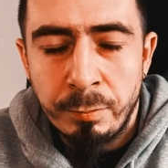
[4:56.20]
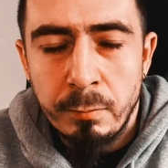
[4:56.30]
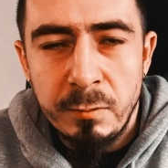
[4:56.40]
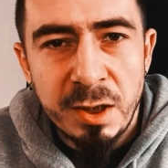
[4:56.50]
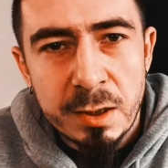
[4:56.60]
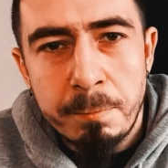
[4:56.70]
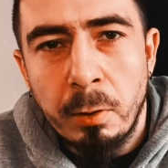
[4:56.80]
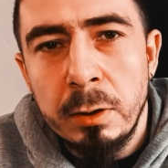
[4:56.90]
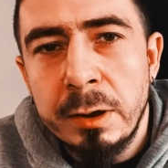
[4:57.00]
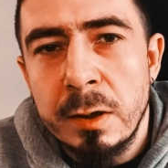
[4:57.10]
these
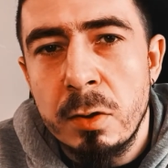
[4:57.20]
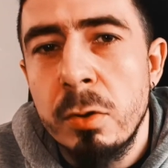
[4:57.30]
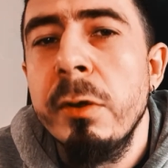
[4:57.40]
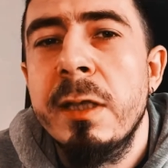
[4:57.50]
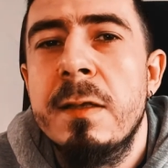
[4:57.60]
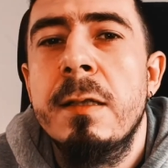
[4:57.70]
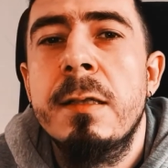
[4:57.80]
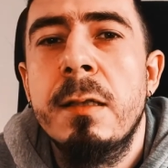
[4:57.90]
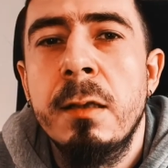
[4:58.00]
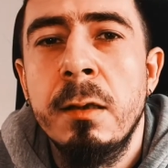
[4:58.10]
politics do
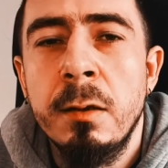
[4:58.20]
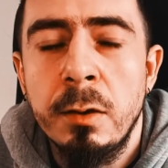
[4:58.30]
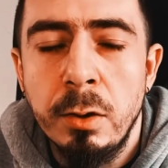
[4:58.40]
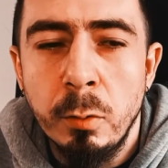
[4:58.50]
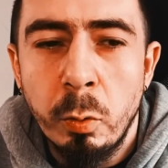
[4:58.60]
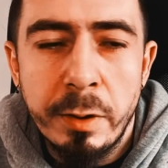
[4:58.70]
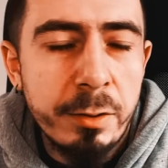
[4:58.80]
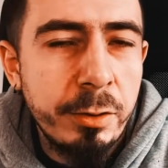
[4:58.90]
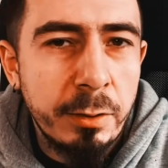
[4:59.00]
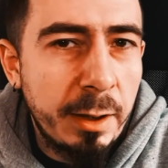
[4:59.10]
exist Whether
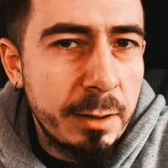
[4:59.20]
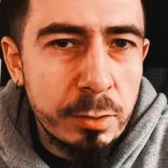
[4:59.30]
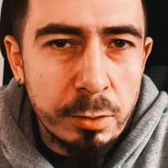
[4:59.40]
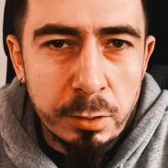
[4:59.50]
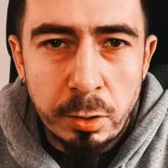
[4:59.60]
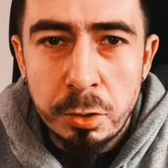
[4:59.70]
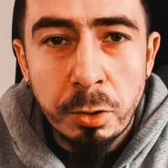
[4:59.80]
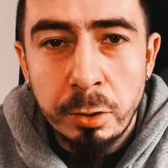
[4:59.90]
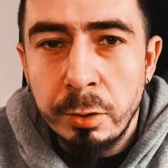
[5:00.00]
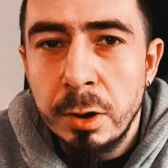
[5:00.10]
you like it or not,
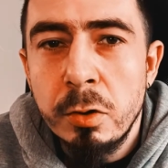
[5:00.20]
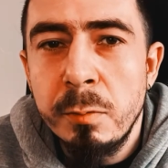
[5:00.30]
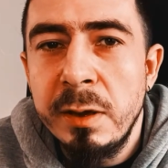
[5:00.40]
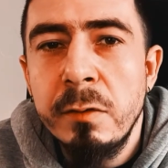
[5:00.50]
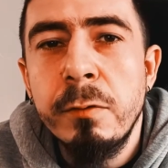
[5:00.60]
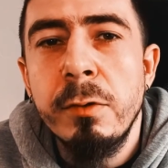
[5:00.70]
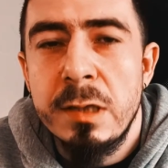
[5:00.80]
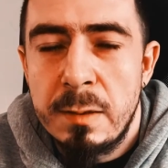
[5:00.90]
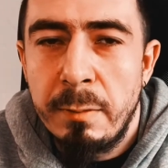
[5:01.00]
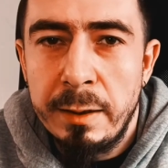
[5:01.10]
you're going to be
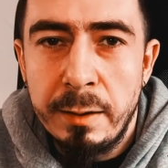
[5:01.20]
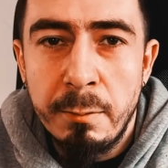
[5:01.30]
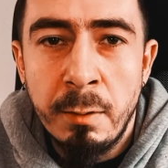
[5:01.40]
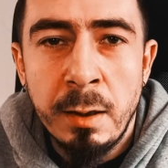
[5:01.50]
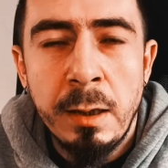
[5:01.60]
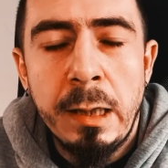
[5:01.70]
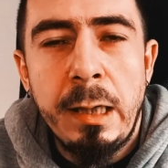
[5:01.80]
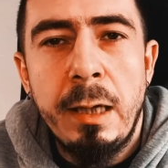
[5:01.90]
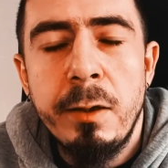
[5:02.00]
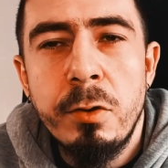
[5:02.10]
influenced by them,
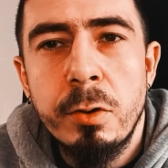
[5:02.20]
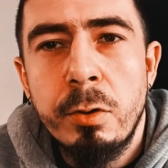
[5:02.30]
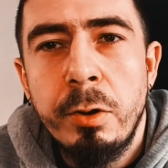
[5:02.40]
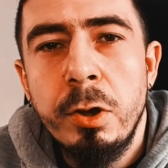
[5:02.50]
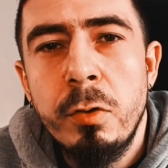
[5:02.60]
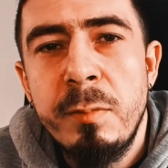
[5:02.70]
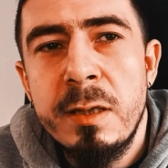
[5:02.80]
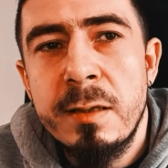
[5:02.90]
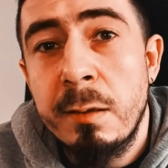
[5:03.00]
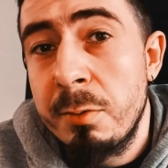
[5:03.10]
and you're going to be
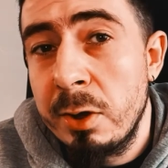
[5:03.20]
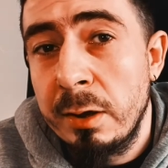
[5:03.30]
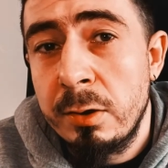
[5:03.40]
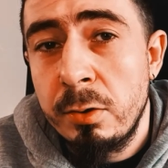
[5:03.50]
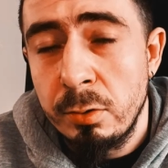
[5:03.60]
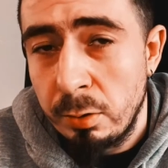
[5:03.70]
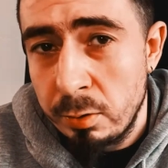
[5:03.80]
subject to those